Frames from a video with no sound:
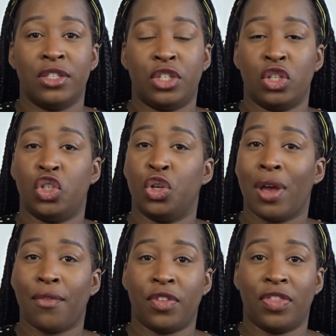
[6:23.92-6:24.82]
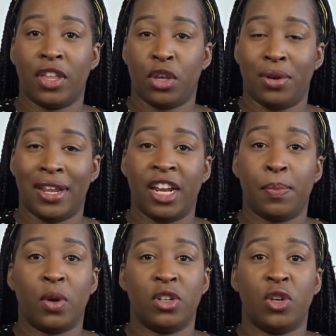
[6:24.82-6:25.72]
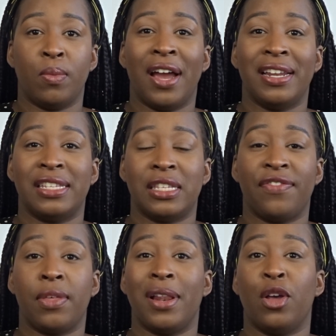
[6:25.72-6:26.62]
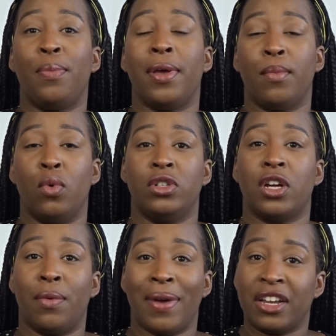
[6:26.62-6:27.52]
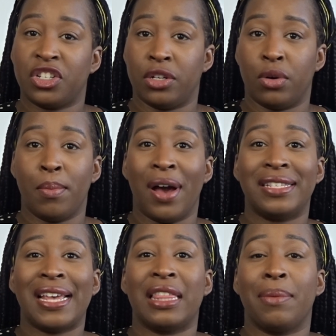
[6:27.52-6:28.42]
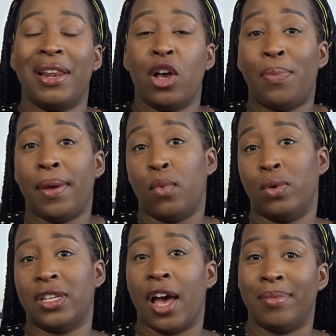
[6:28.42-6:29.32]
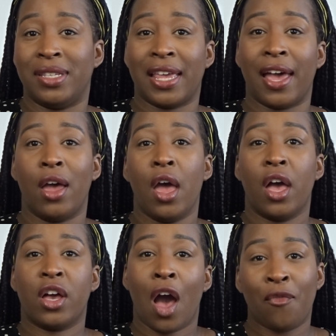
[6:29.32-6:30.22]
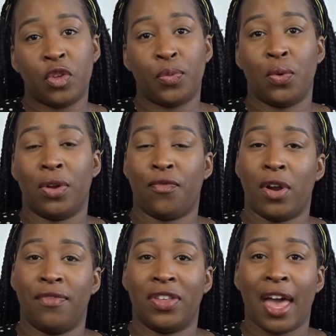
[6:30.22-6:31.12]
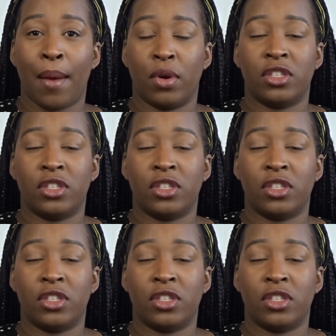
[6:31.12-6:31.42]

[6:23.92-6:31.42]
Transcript: to shoot everything you need because you might need to give them a little bit more direction, or it might take them a little bit more time to get comfortable in front of the camera.